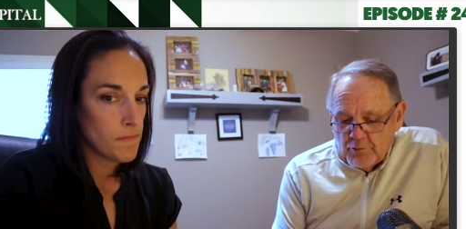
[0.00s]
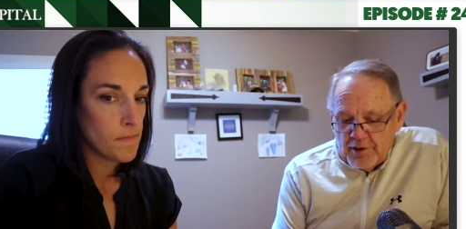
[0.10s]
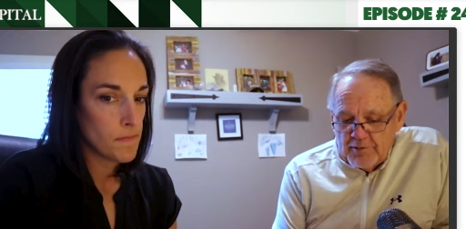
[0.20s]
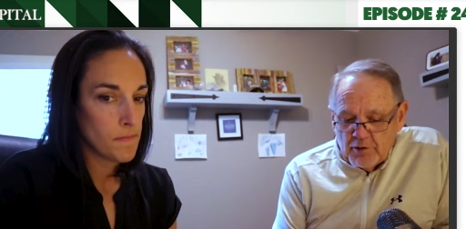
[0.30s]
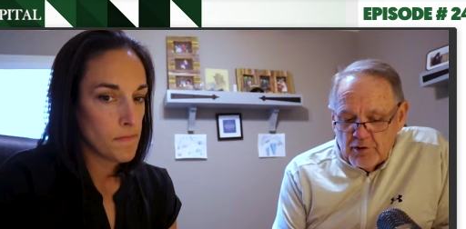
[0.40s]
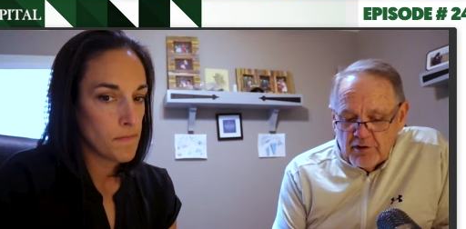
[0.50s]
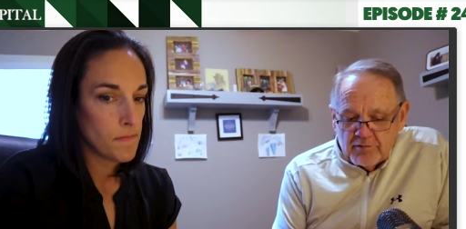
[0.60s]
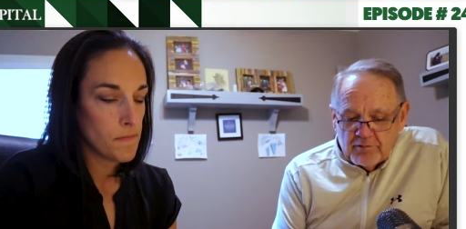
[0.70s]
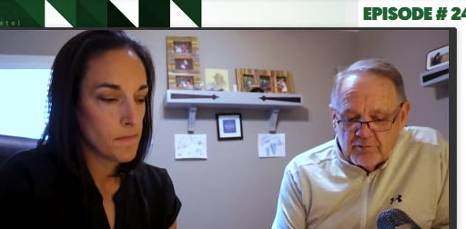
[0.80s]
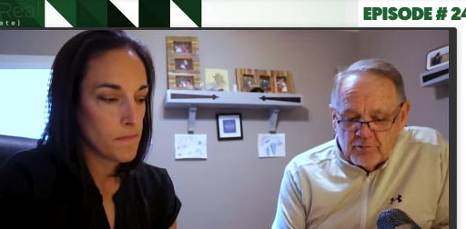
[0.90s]
Speaker 1: We
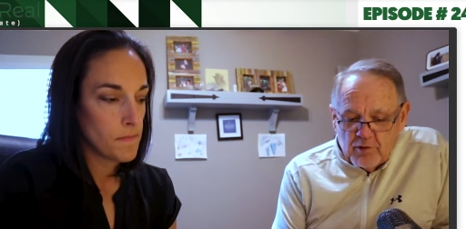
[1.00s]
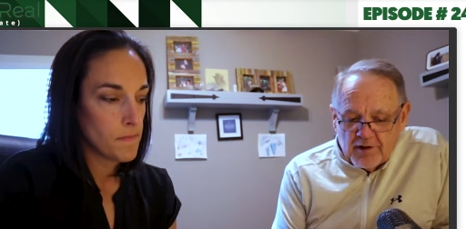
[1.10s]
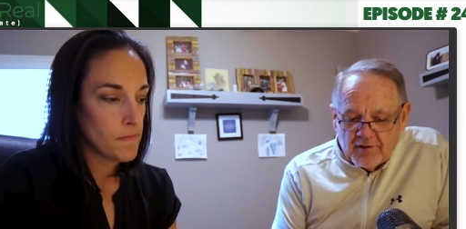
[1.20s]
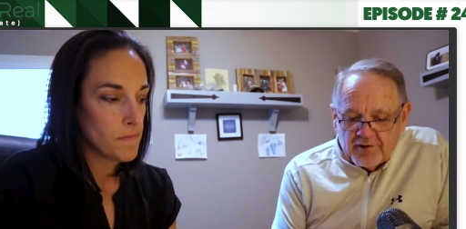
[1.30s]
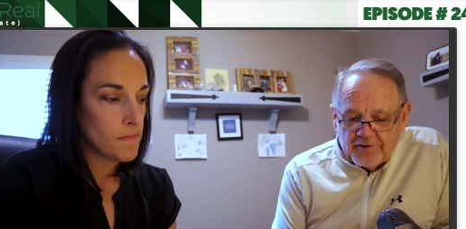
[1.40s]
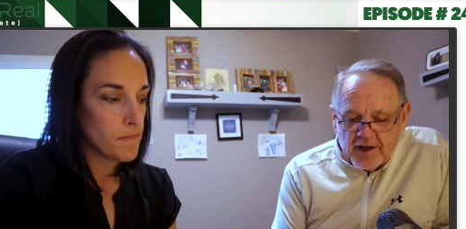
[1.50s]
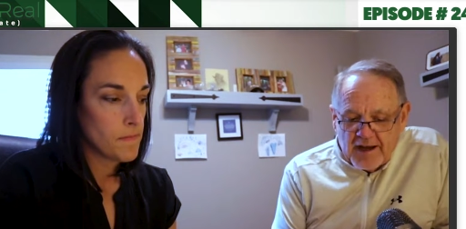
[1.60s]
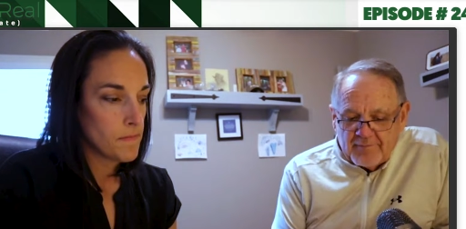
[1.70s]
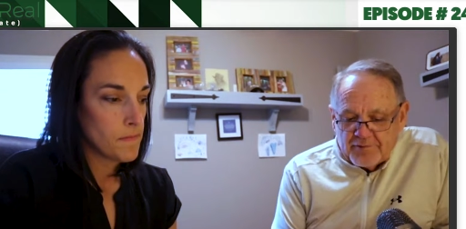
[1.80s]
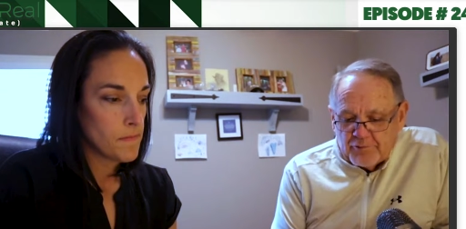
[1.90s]
were one of the
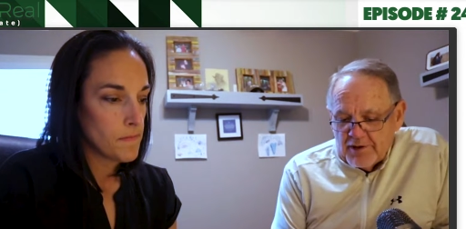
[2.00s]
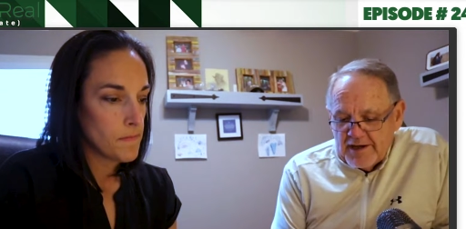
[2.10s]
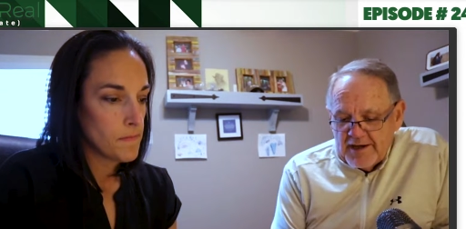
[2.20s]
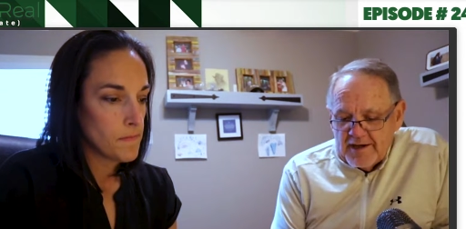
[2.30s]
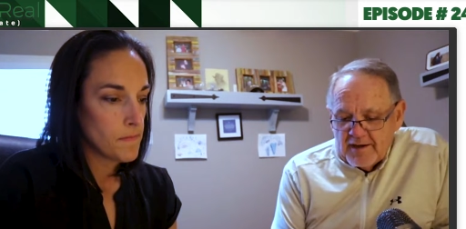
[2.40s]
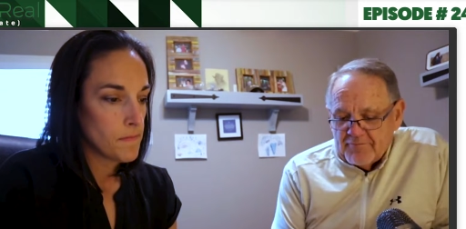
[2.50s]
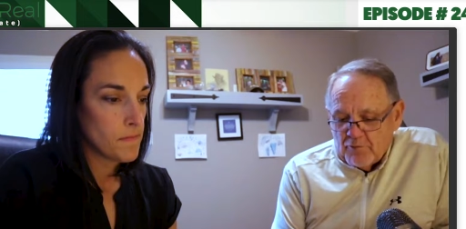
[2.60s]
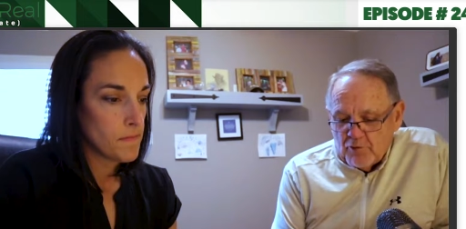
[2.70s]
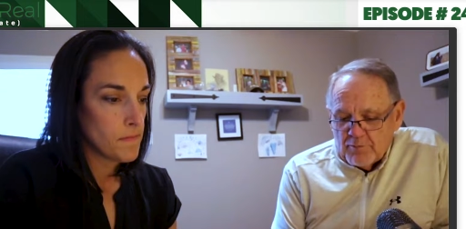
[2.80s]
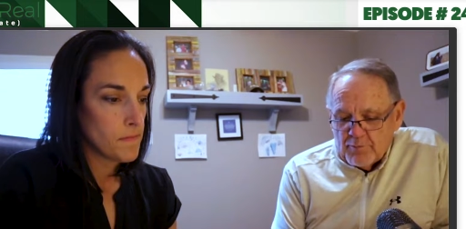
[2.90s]
top three
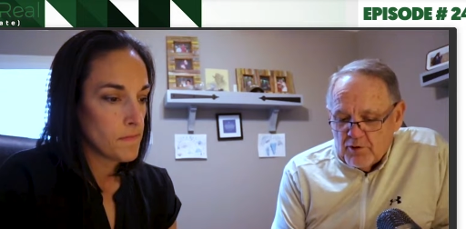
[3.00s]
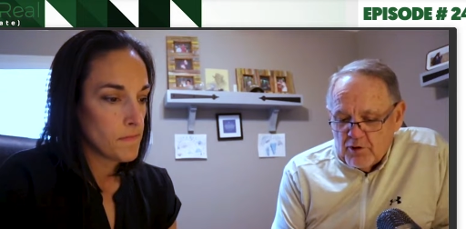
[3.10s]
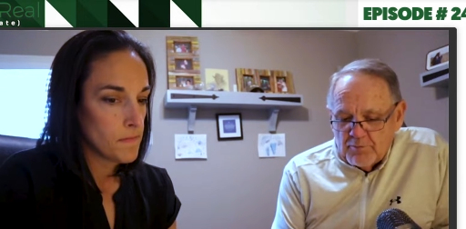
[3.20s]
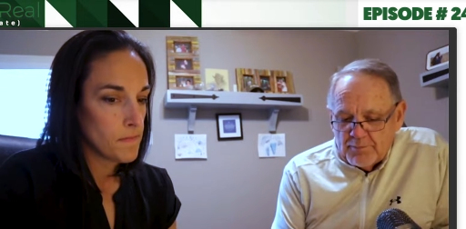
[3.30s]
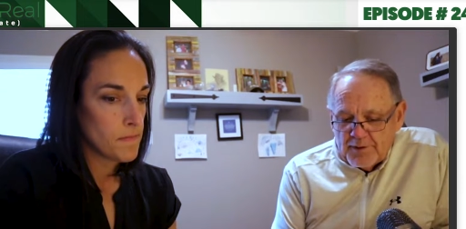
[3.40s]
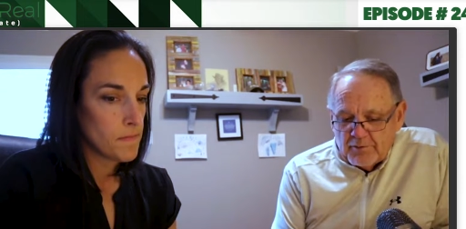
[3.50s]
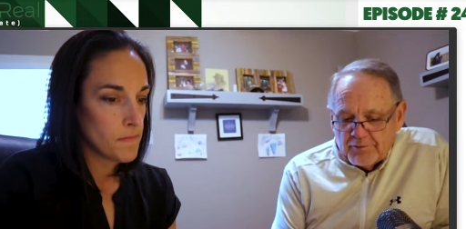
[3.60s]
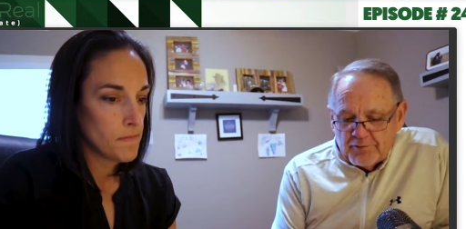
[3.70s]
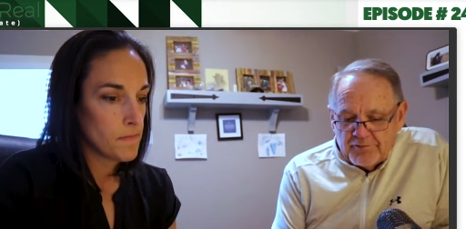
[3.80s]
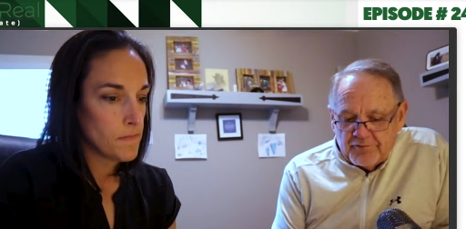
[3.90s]
affordable home
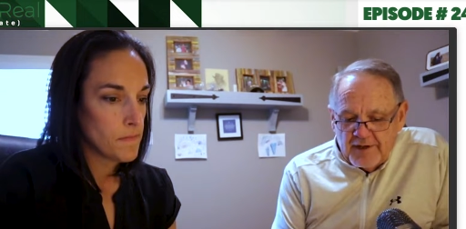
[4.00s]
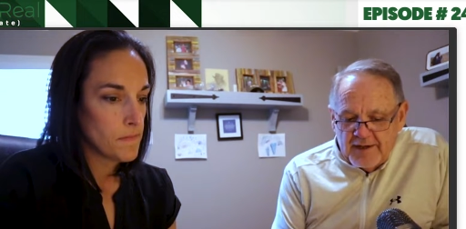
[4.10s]
builders.